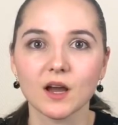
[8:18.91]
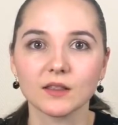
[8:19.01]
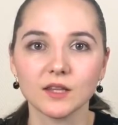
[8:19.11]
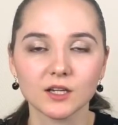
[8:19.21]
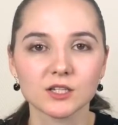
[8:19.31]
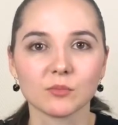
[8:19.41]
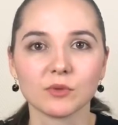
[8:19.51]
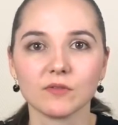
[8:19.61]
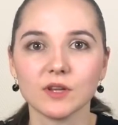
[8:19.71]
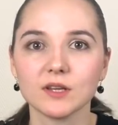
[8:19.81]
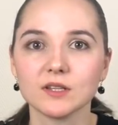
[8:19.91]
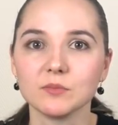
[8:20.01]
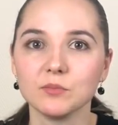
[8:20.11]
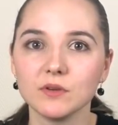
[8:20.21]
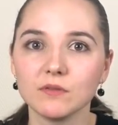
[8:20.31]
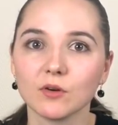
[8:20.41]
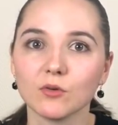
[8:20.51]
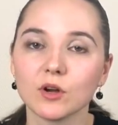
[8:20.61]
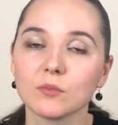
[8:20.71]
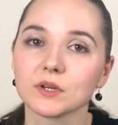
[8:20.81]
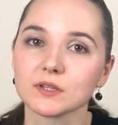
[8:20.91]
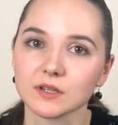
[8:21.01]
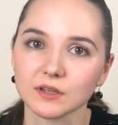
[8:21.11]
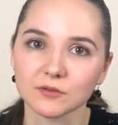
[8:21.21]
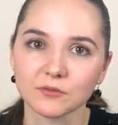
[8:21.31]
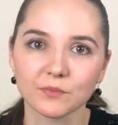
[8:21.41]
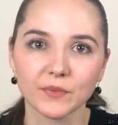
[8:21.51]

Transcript: Also refill beer barrels for merchants.